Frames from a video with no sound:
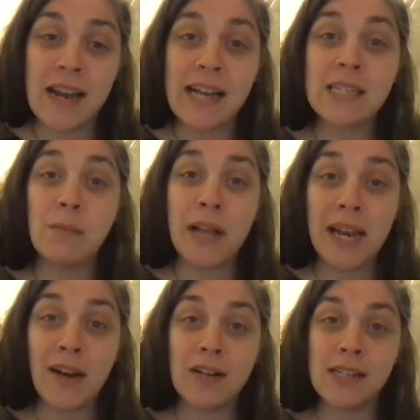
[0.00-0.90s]

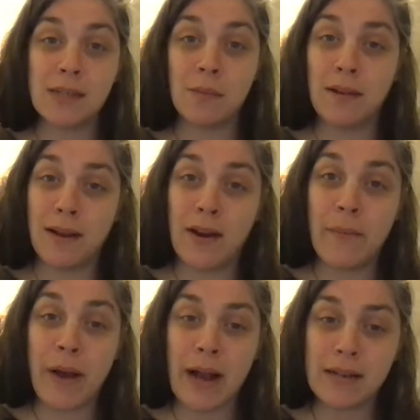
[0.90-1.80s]
explaining our disciplinary
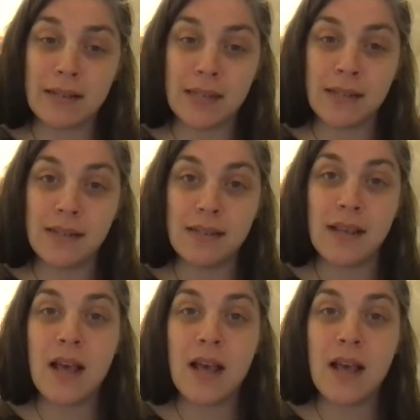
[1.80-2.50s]
practices,